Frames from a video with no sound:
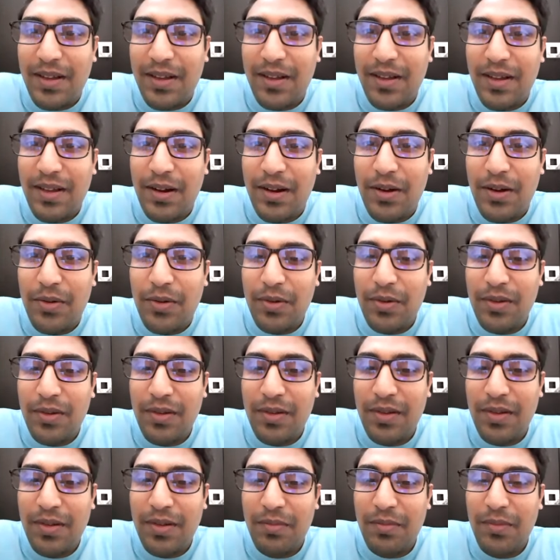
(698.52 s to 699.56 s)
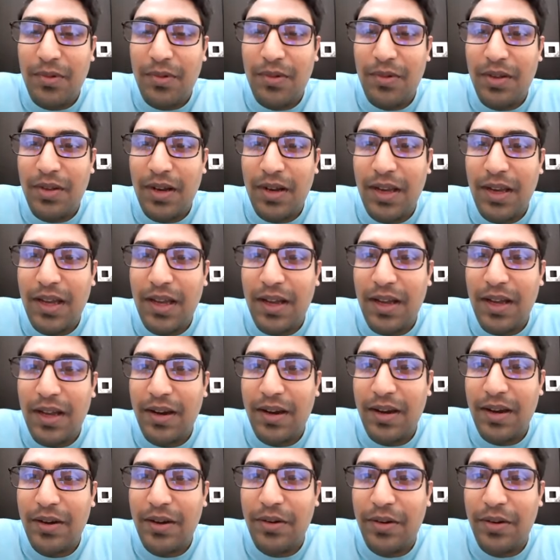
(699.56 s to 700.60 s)
crowns mostly are
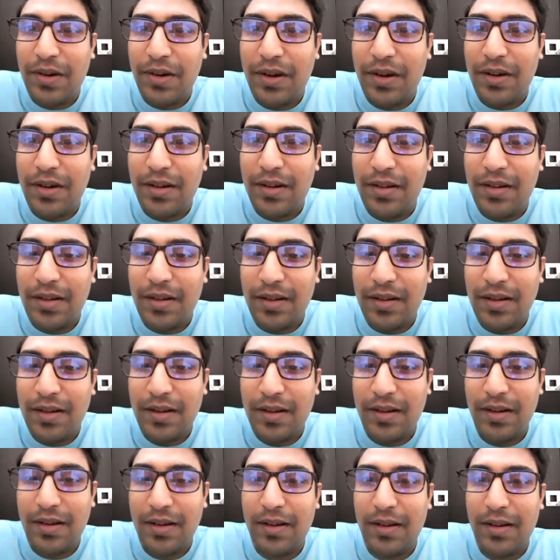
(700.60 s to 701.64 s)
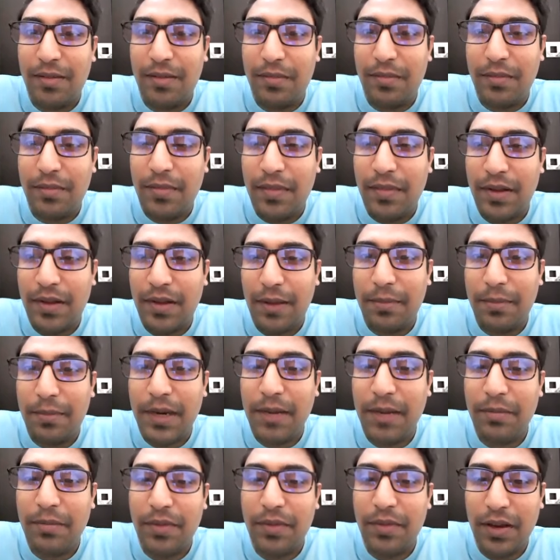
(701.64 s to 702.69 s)
endo treated.
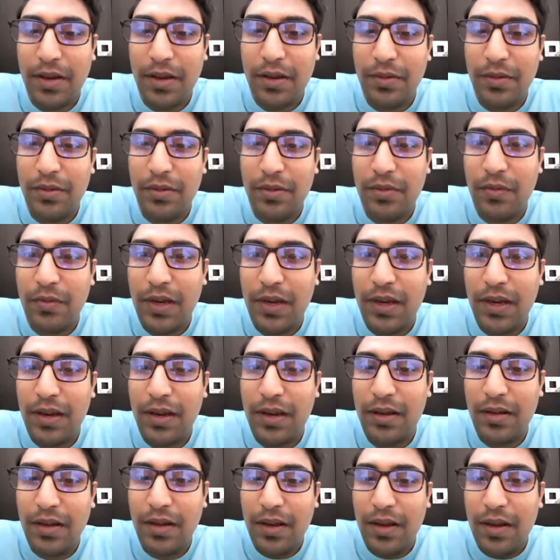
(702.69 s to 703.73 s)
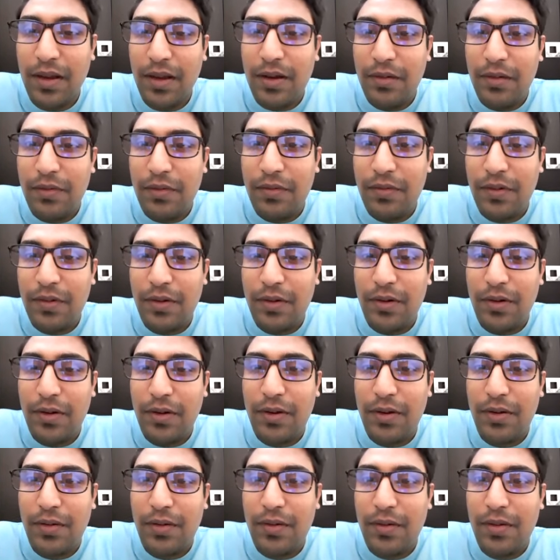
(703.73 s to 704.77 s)
Sometimes I use veneer for
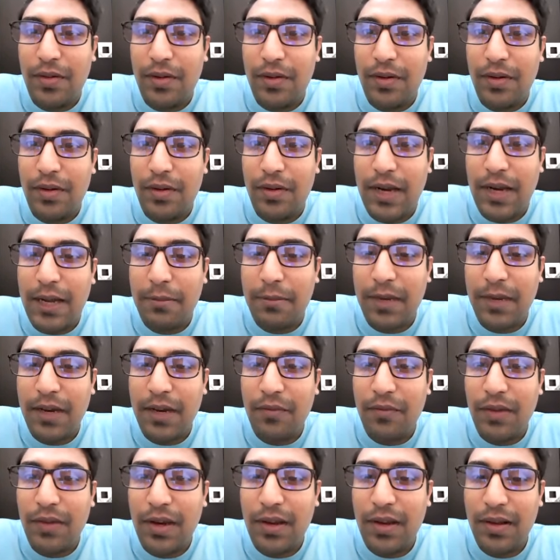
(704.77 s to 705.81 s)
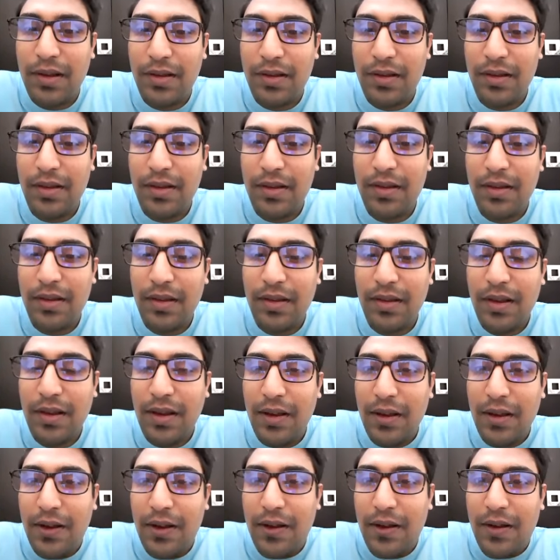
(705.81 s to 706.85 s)
laminate veneers.
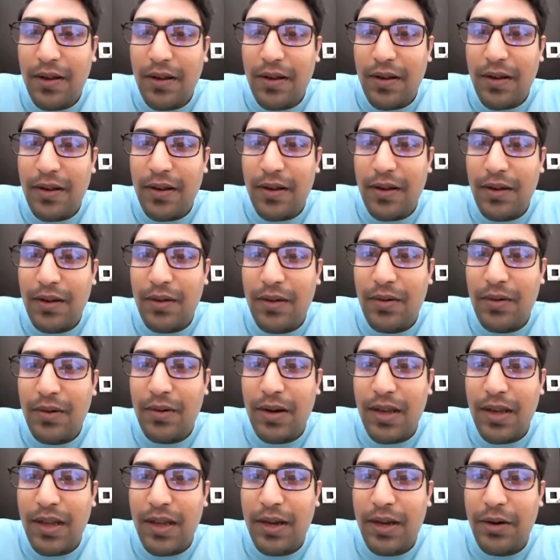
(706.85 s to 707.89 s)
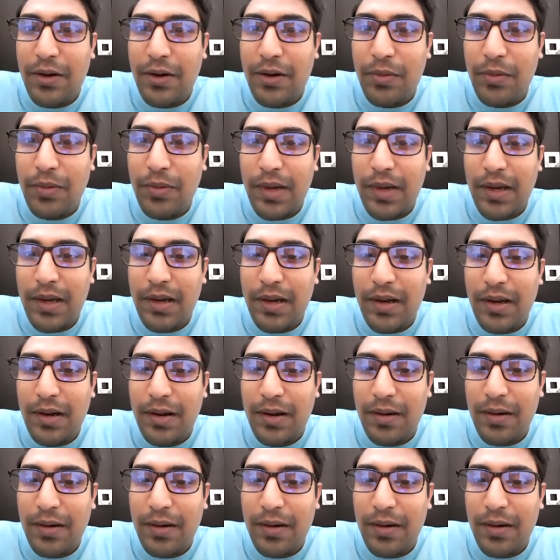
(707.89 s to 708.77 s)
Only I do vital.